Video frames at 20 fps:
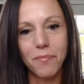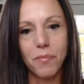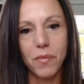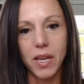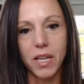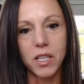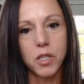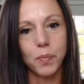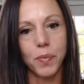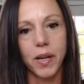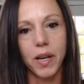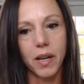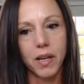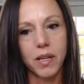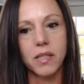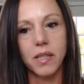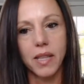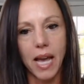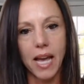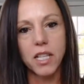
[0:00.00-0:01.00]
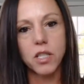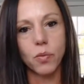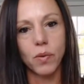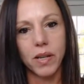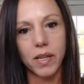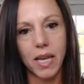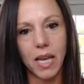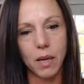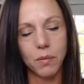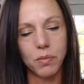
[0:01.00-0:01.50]
it's because that's
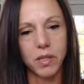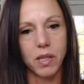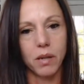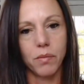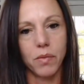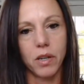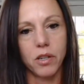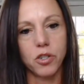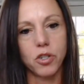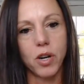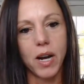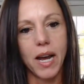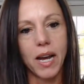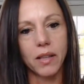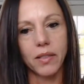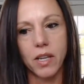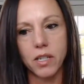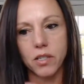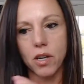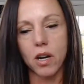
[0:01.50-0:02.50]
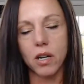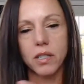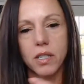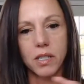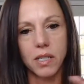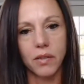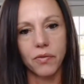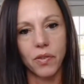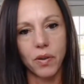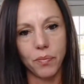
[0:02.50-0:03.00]
what keeps them on track. They talk to
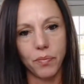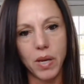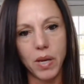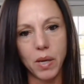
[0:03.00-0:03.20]
different